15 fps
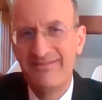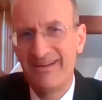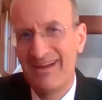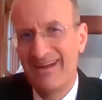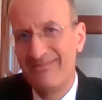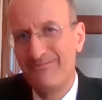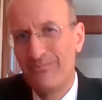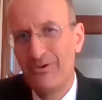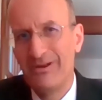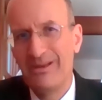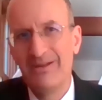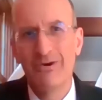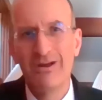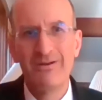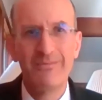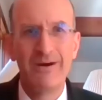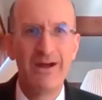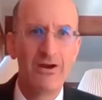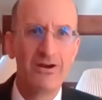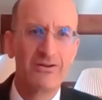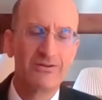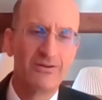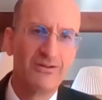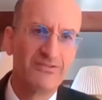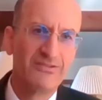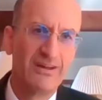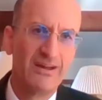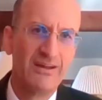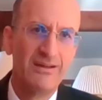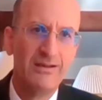I put it in one of my articles,